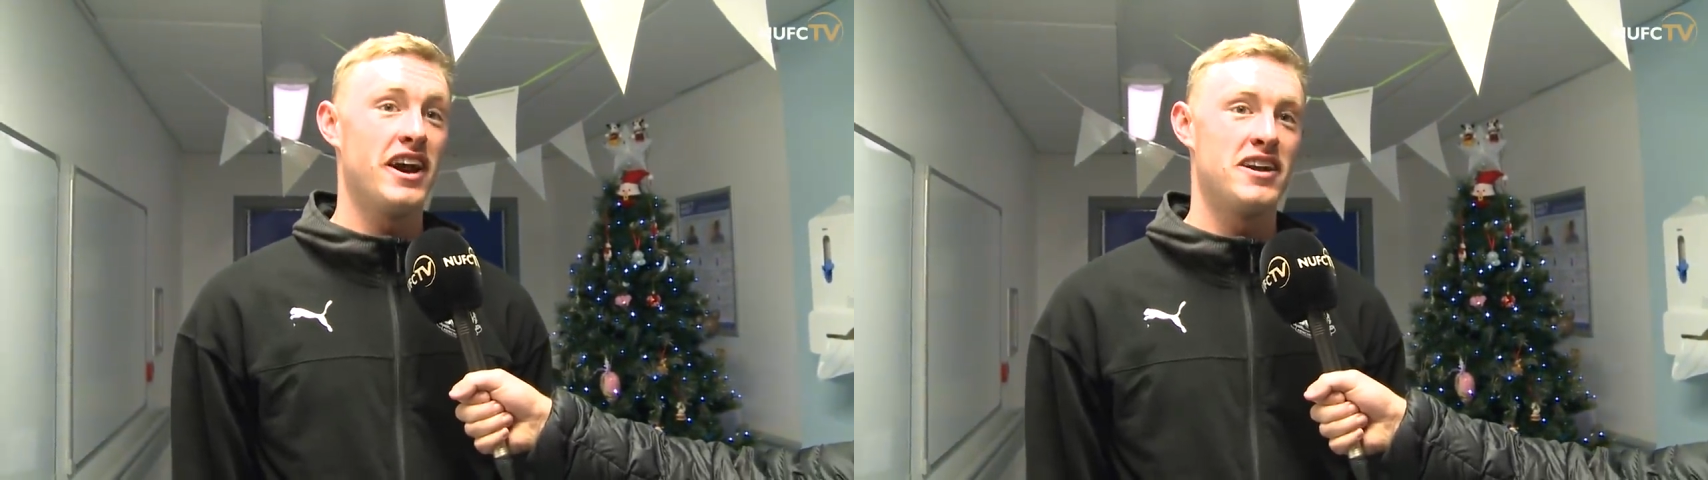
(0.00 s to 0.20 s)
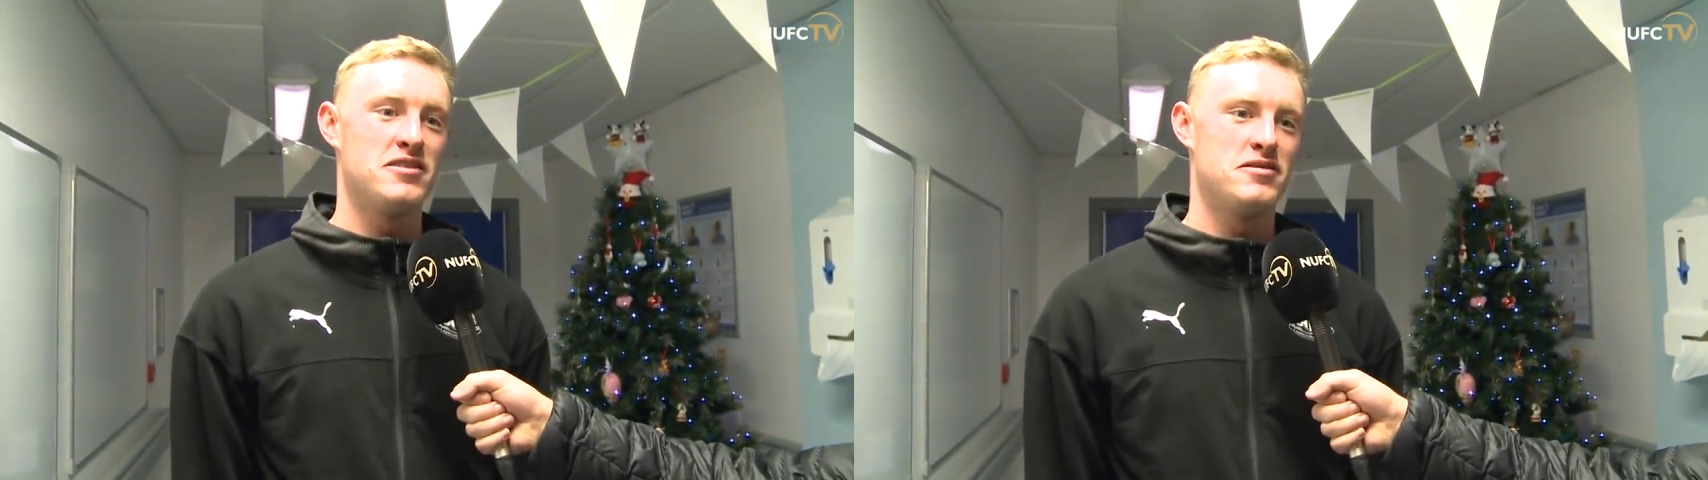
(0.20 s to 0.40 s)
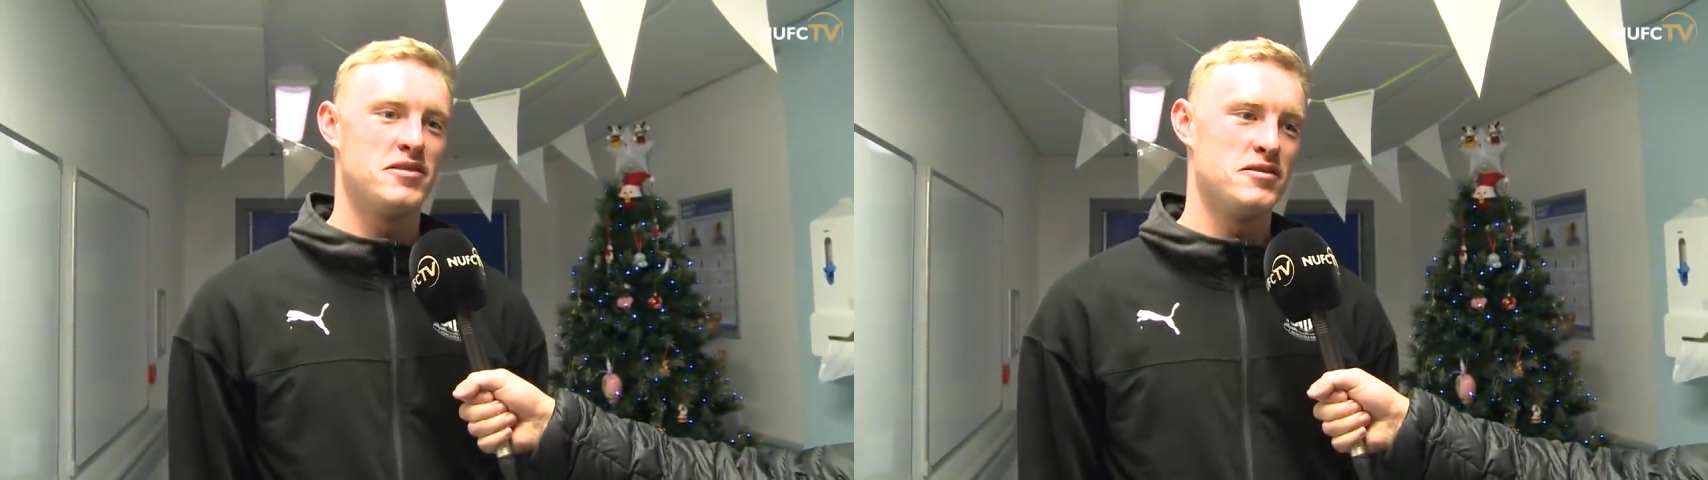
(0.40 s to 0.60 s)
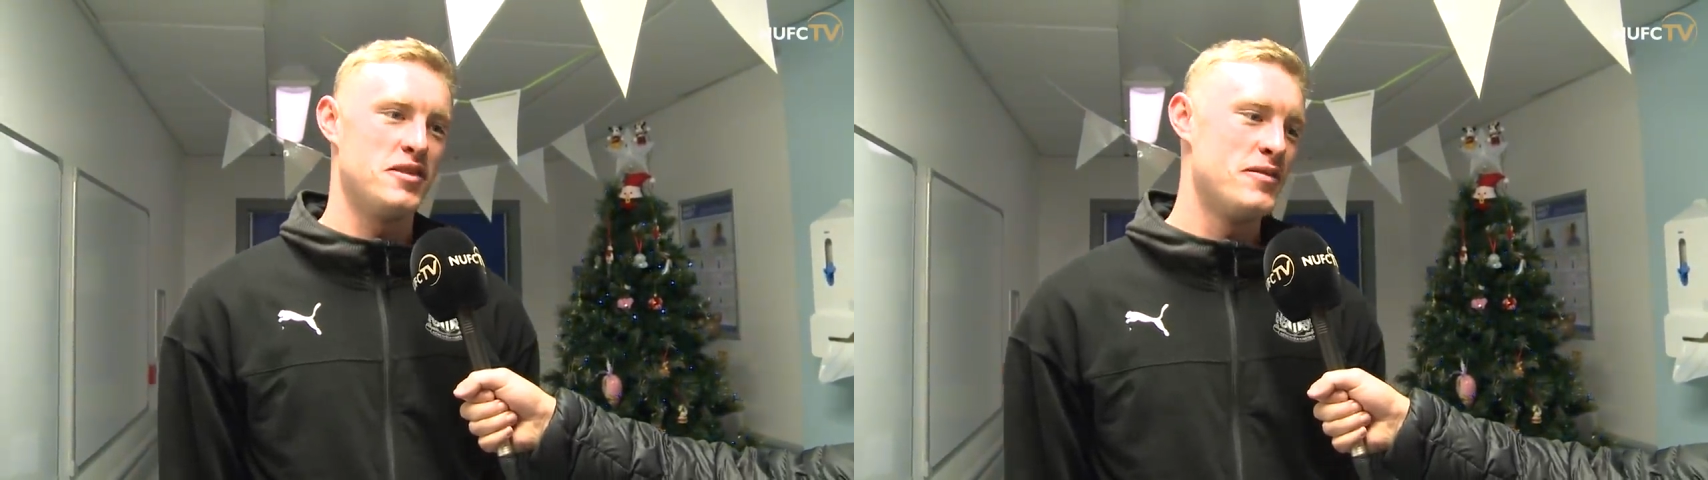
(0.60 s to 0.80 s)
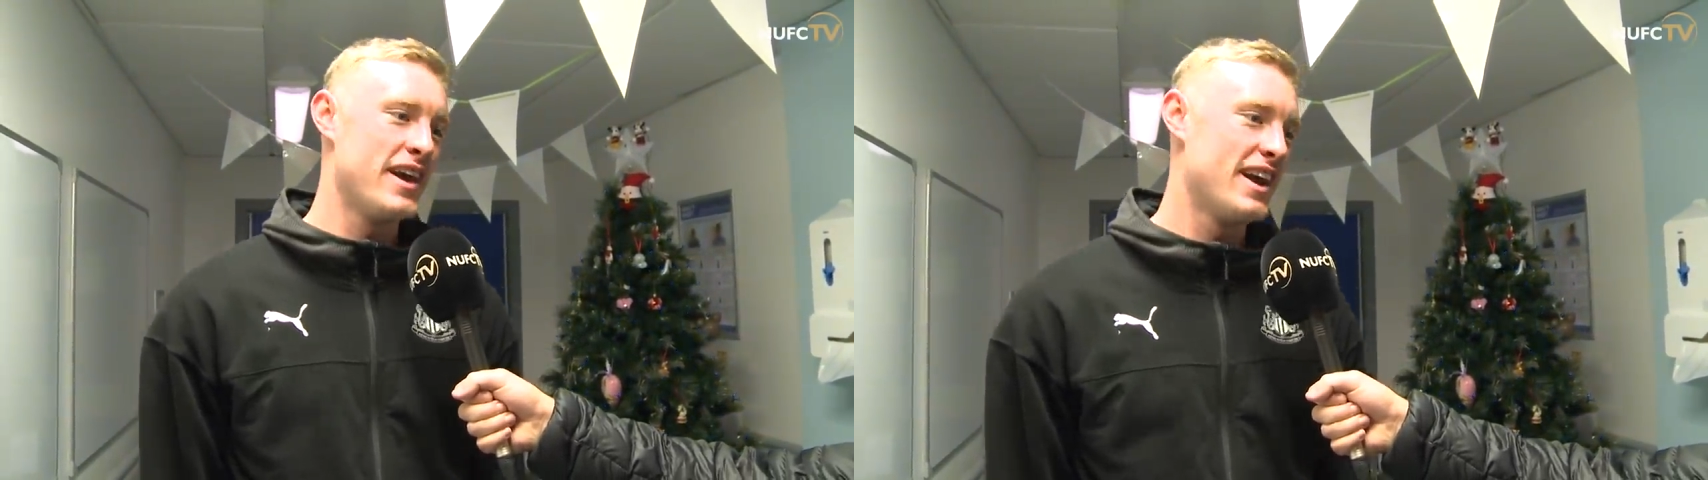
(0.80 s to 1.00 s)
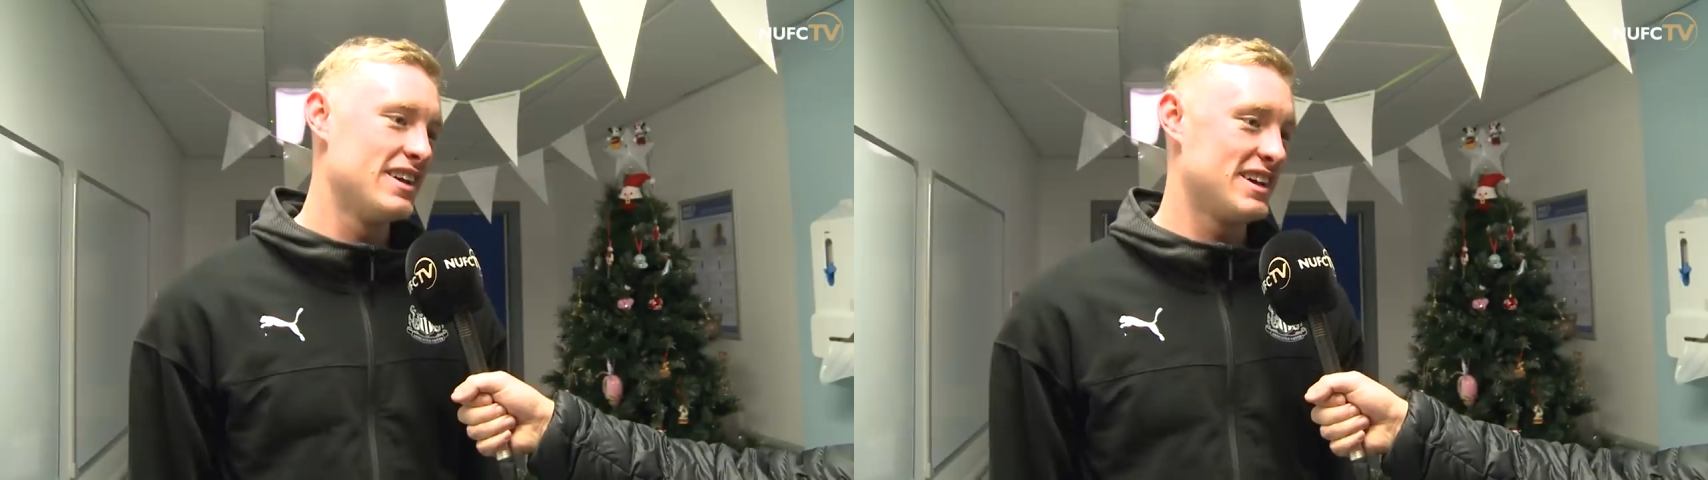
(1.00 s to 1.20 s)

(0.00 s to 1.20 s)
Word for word: And for me, it is,